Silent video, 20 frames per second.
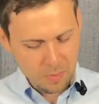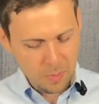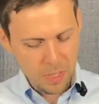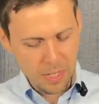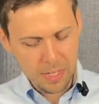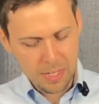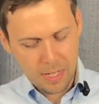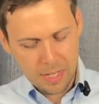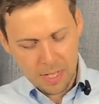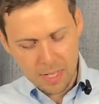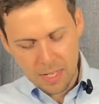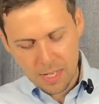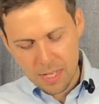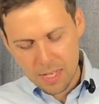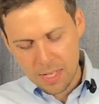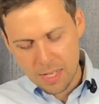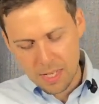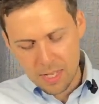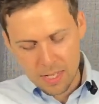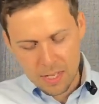but
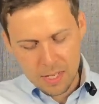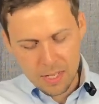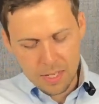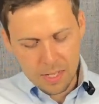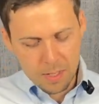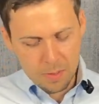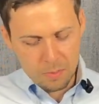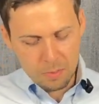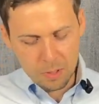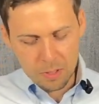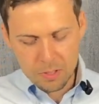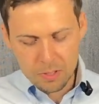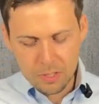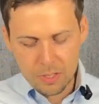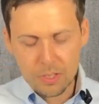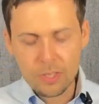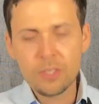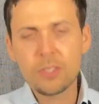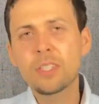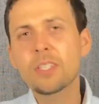brothers
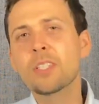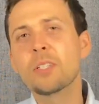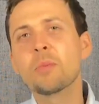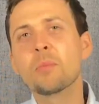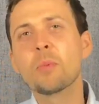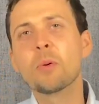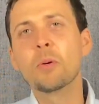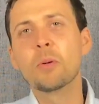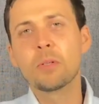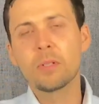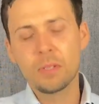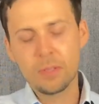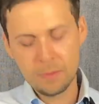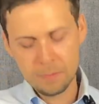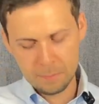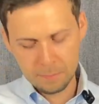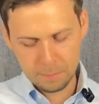and sisters, this is important.